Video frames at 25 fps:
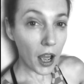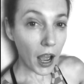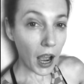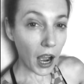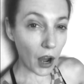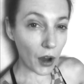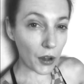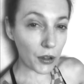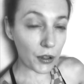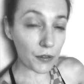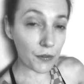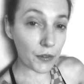
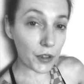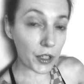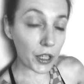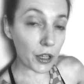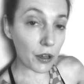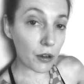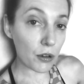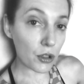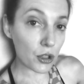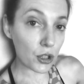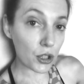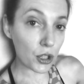how the
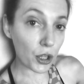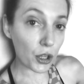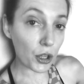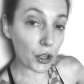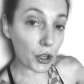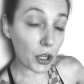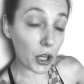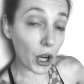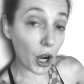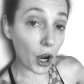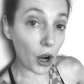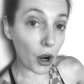videos
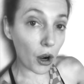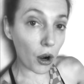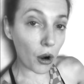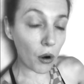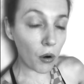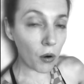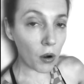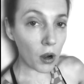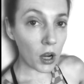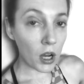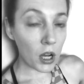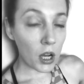should
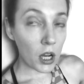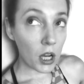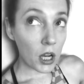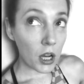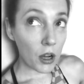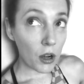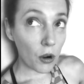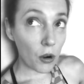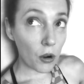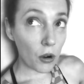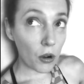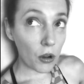go,
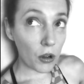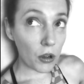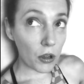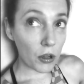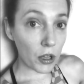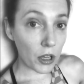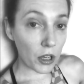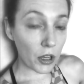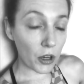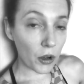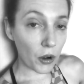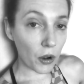
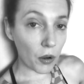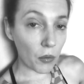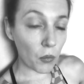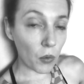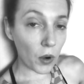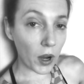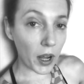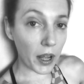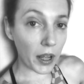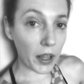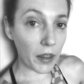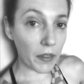you know, and
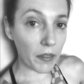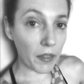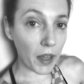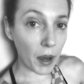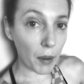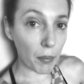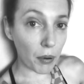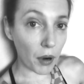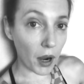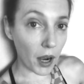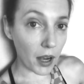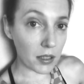what
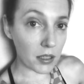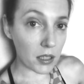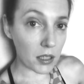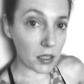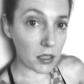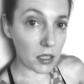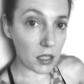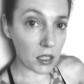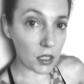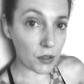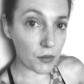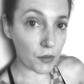that
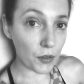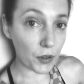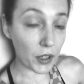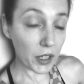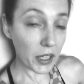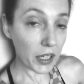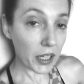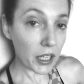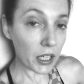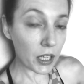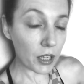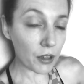process is for
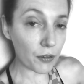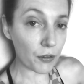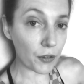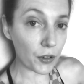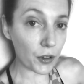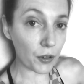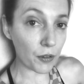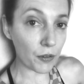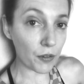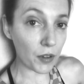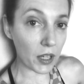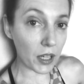the
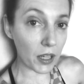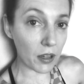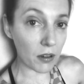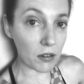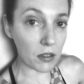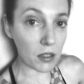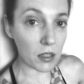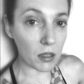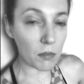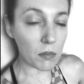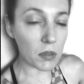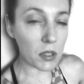interview
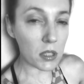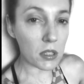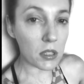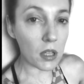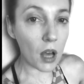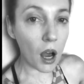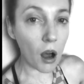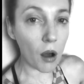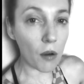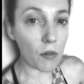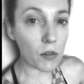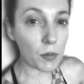videos
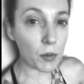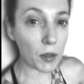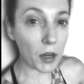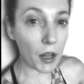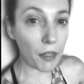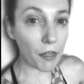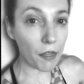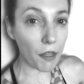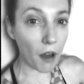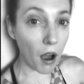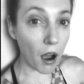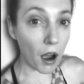themselves. But
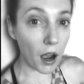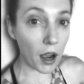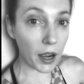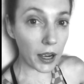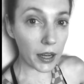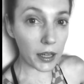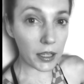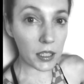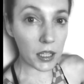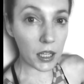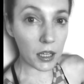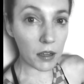I thought
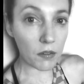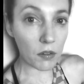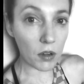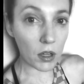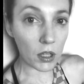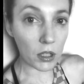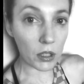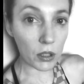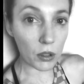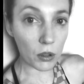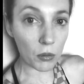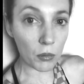I'd give
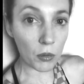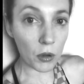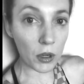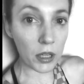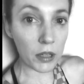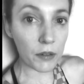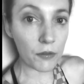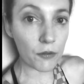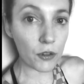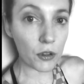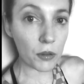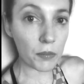a little more
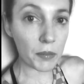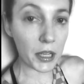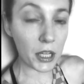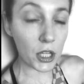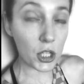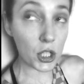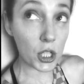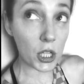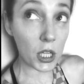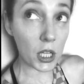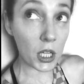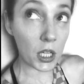
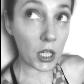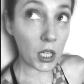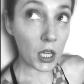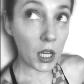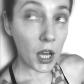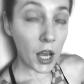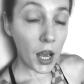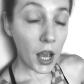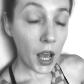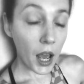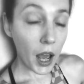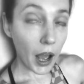information
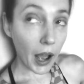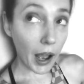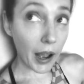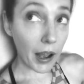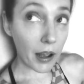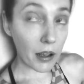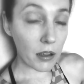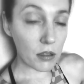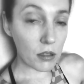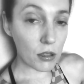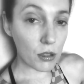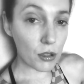
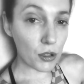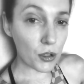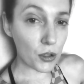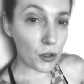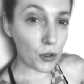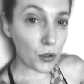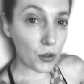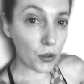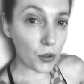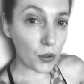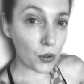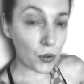as
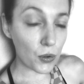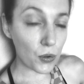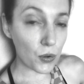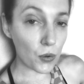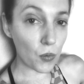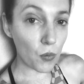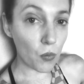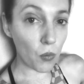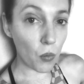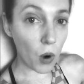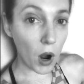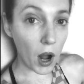to
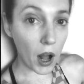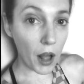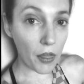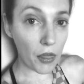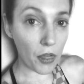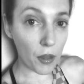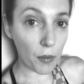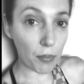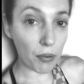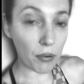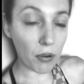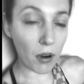
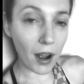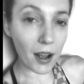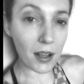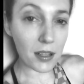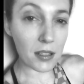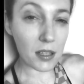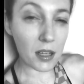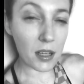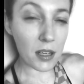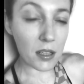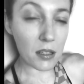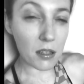what the
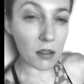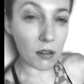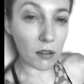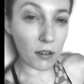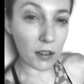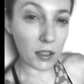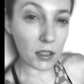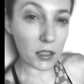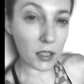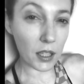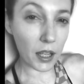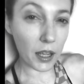process
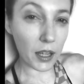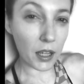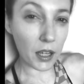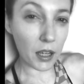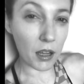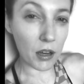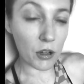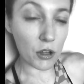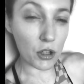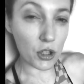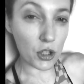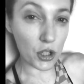looks like
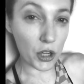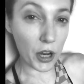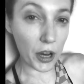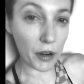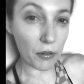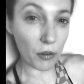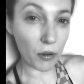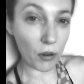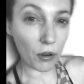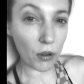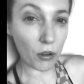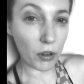in
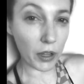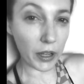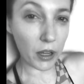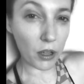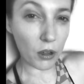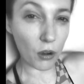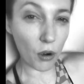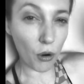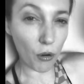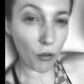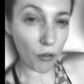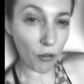general,
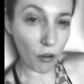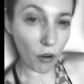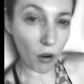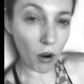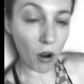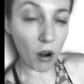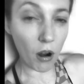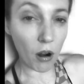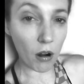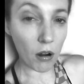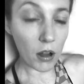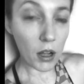like
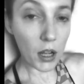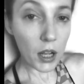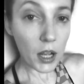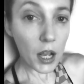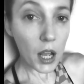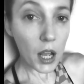overall.